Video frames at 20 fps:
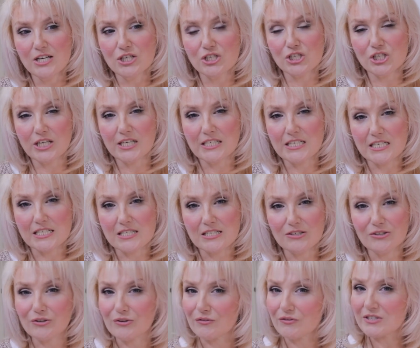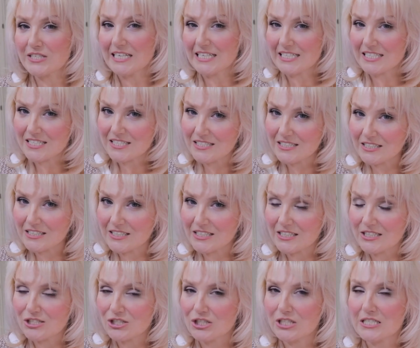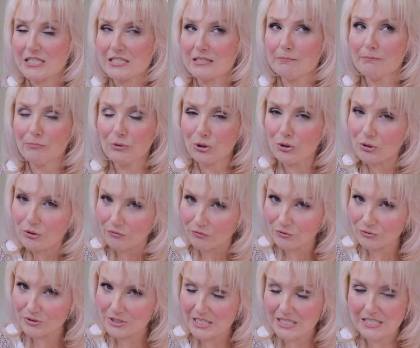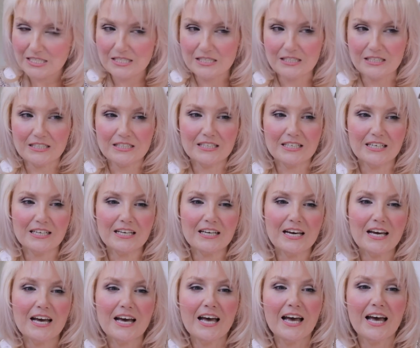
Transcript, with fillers: She does a lot of test knitting. She does some beautiful test knitting.